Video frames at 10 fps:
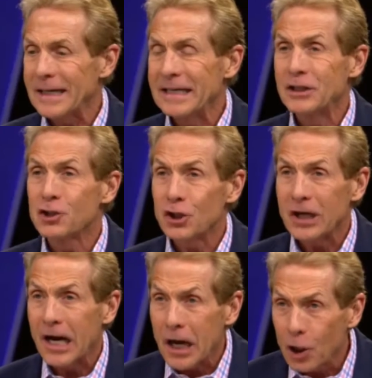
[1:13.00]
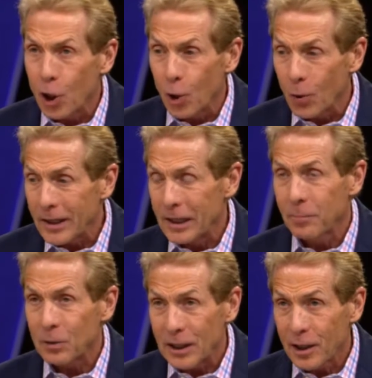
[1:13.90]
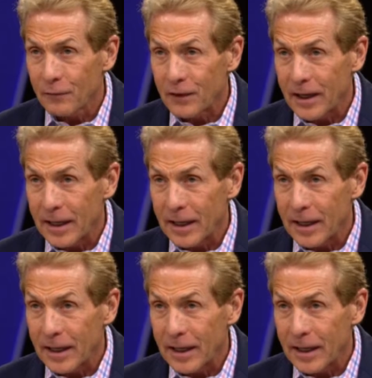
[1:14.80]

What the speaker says: in Chicago in a playoff game.